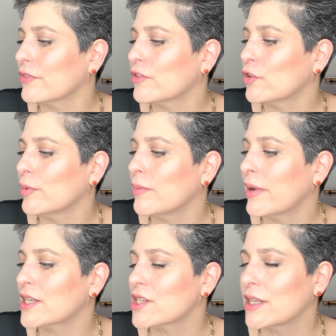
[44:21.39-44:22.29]

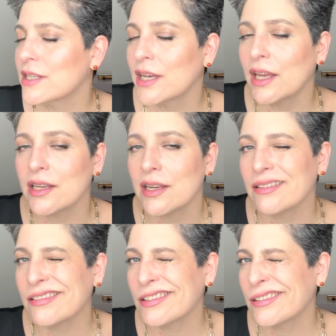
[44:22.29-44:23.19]
Sublimage Le
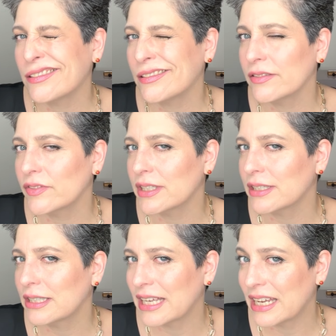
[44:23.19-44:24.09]
Teint sort of
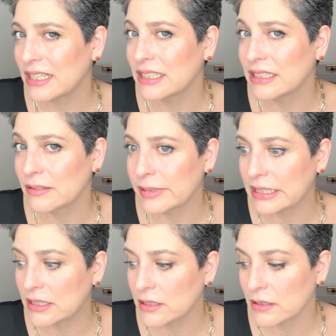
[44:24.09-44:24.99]
does that a little
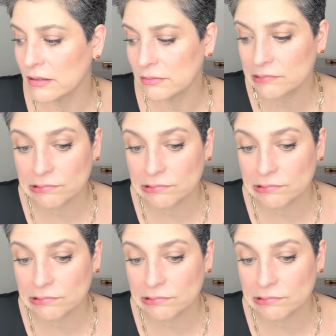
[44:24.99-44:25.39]
bit too.